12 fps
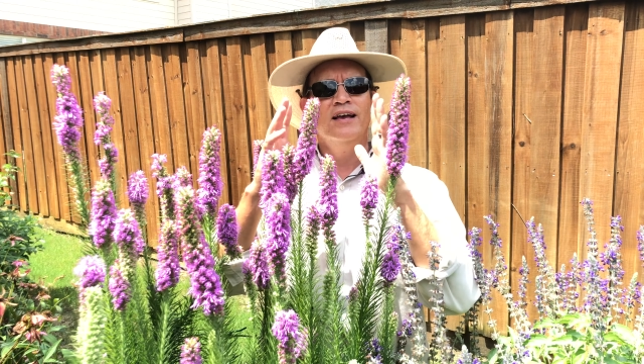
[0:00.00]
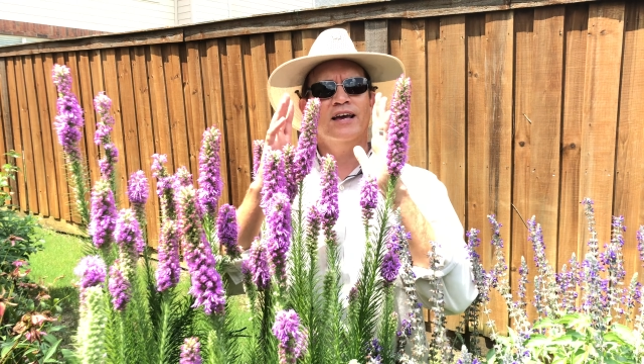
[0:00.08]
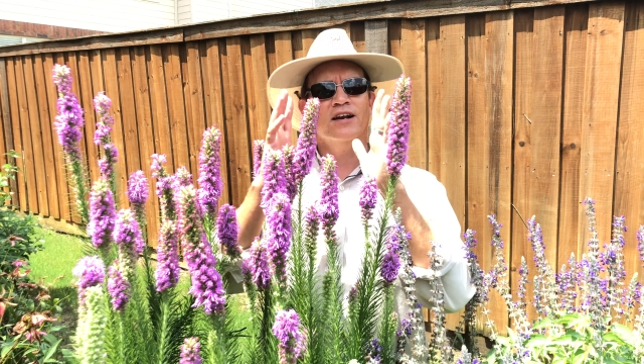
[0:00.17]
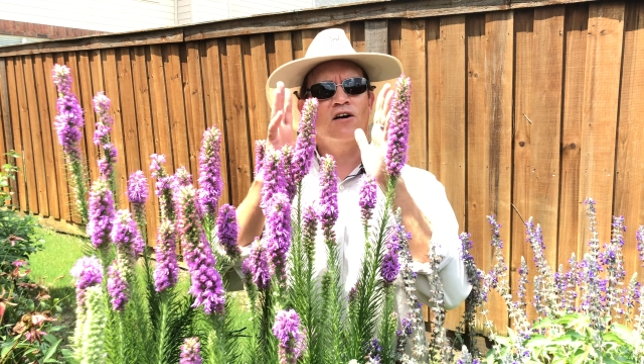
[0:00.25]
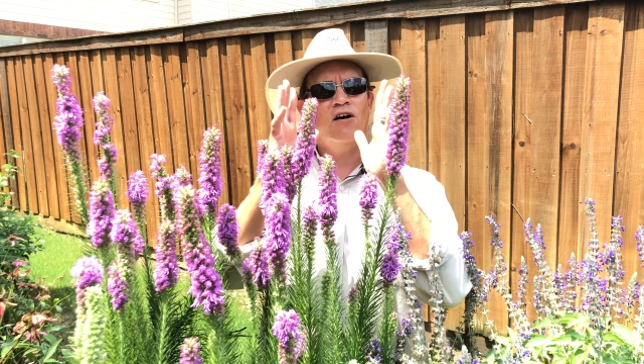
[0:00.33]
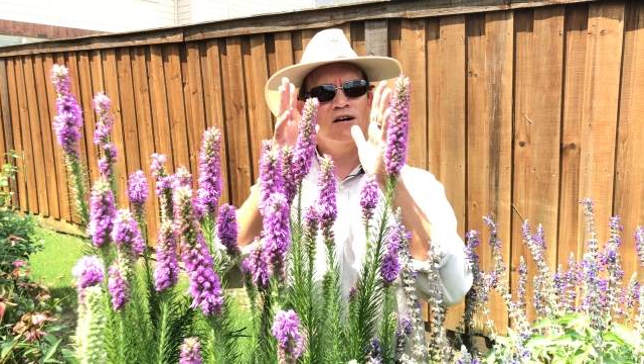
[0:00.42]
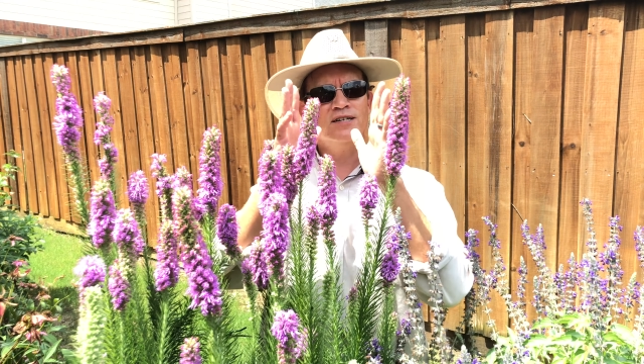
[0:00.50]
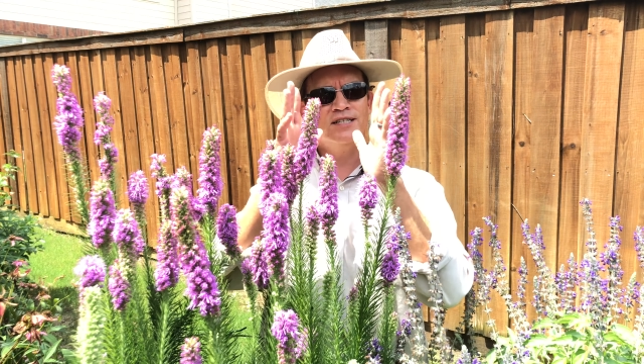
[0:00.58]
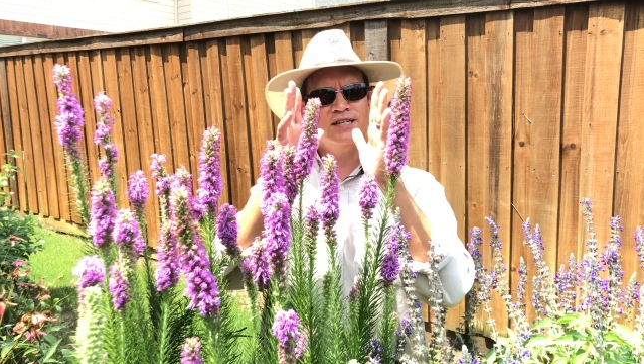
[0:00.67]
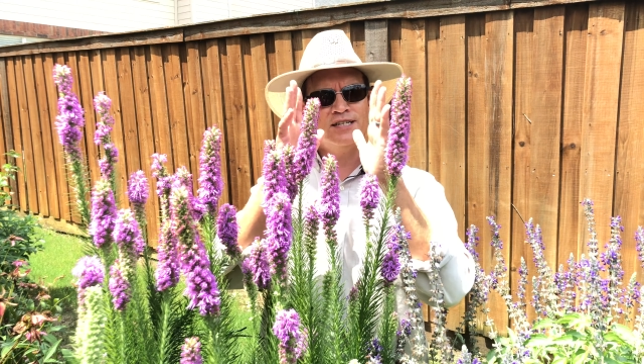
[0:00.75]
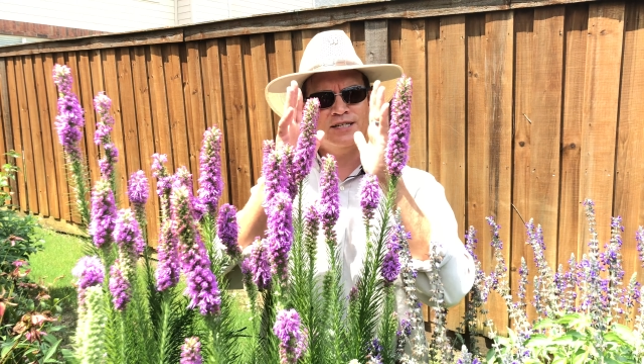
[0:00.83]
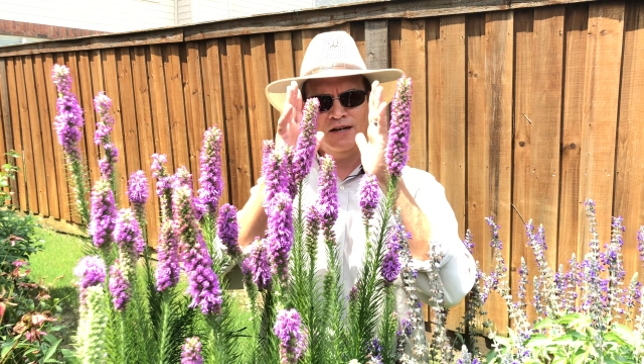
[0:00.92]
can cause
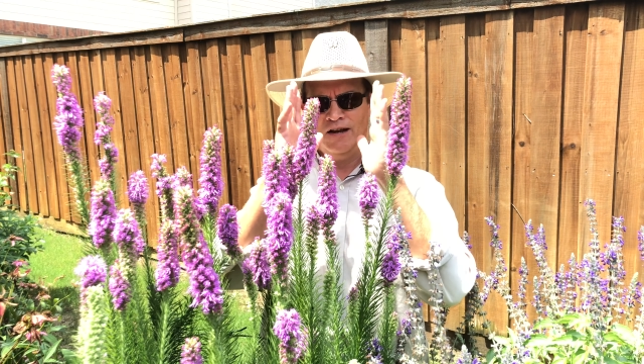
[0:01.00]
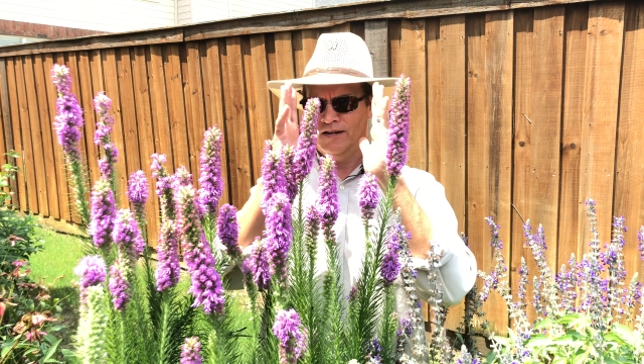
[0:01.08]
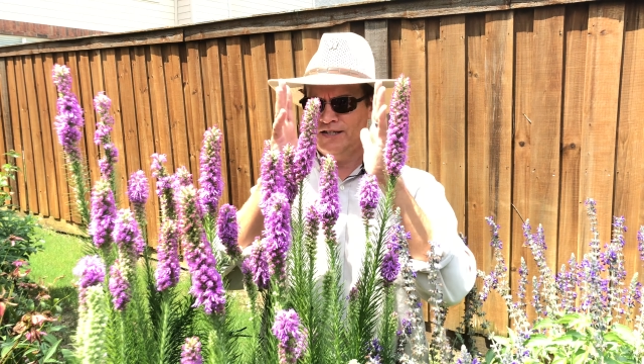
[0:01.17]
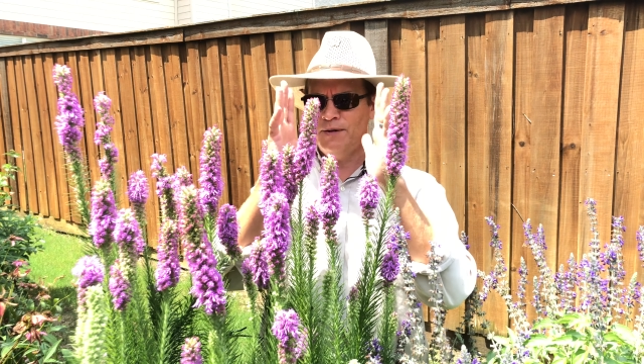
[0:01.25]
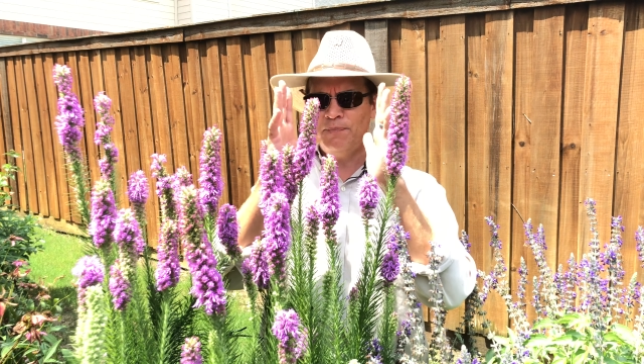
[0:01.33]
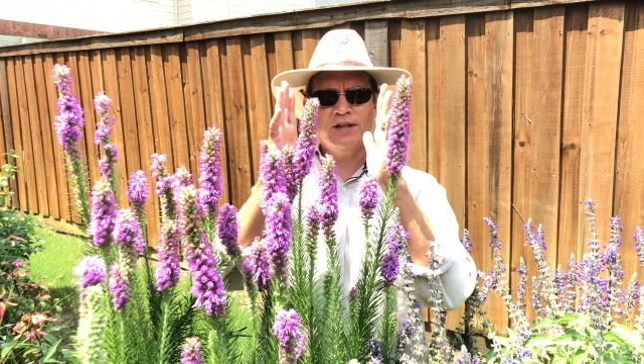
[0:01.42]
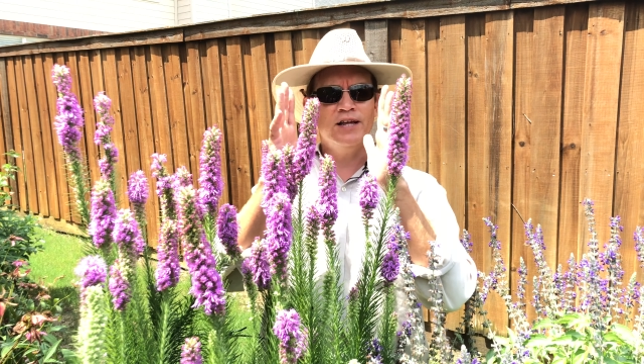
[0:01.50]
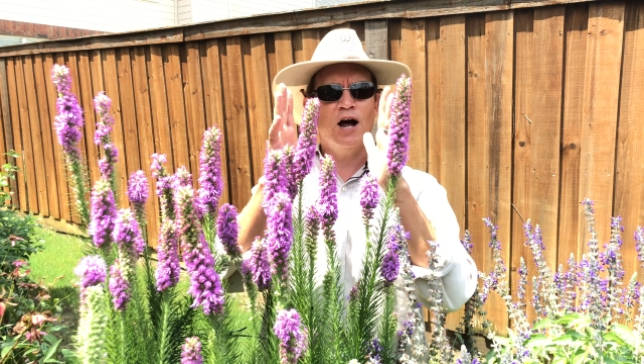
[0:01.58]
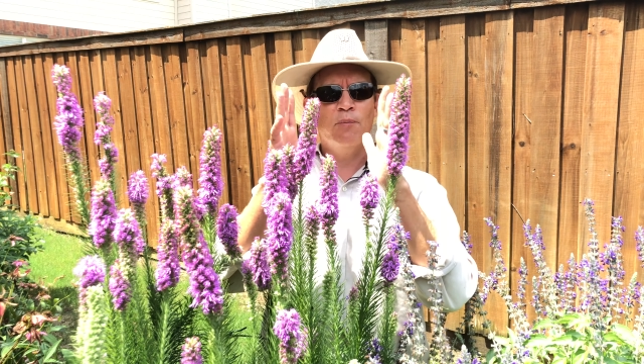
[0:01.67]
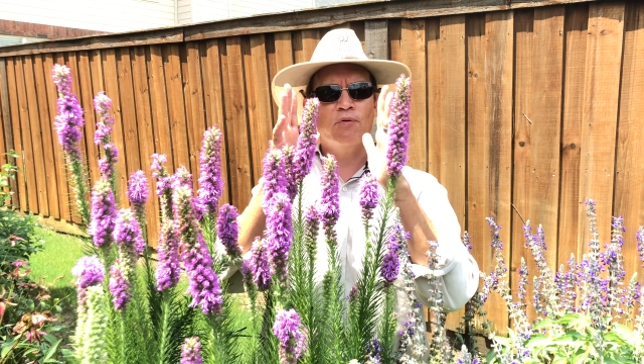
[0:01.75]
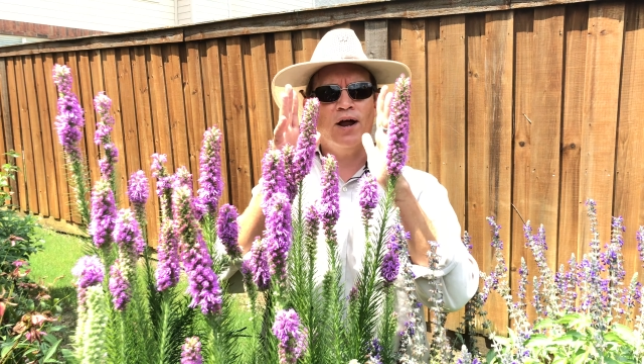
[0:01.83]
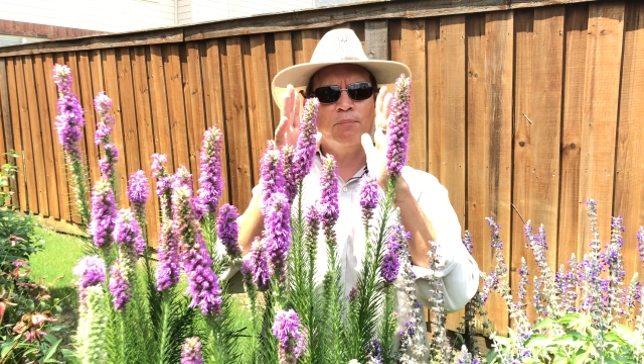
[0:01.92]
this typically
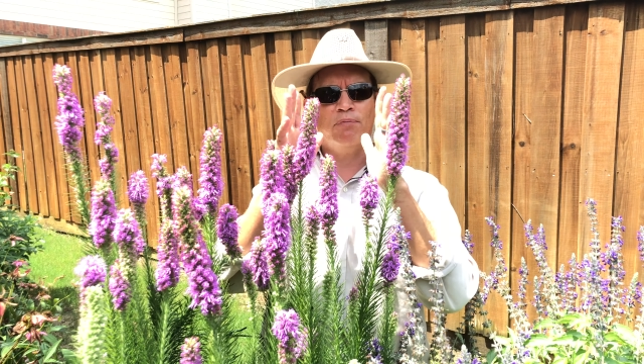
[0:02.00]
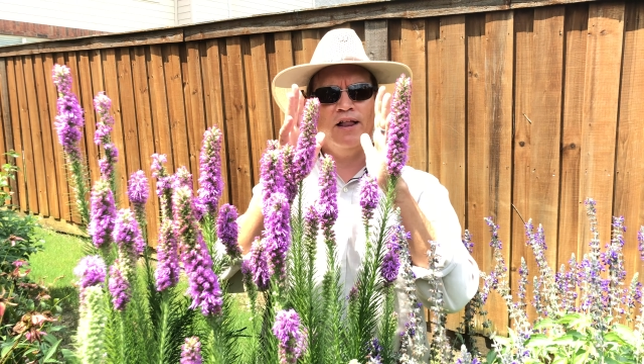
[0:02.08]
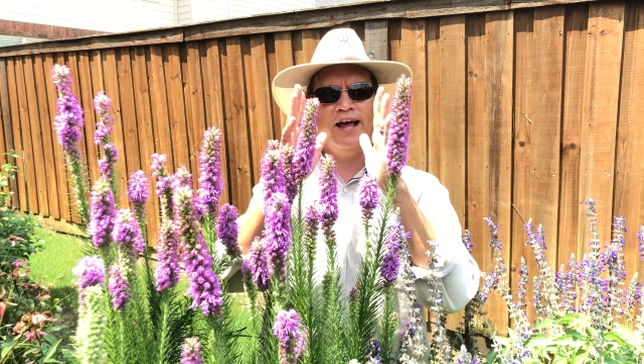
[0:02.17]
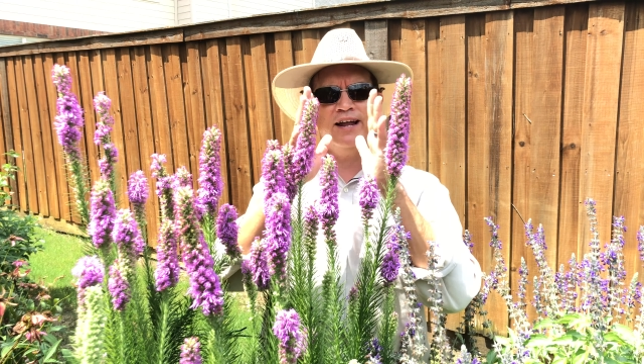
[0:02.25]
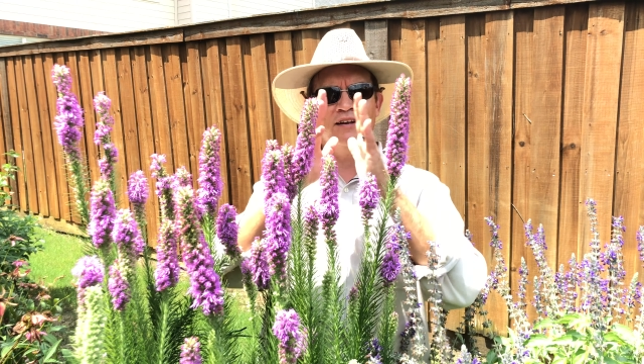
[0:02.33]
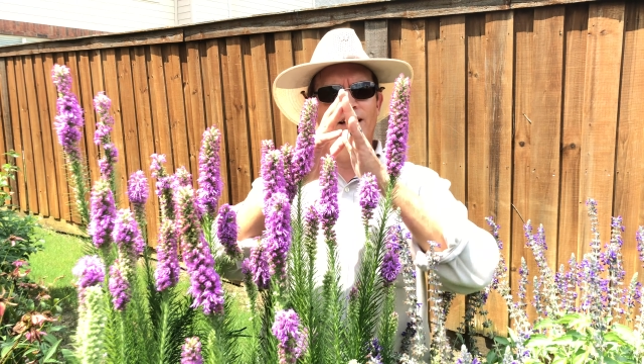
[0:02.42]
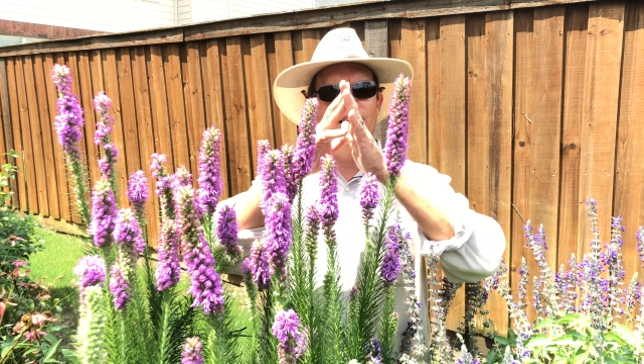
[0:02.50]
upright plant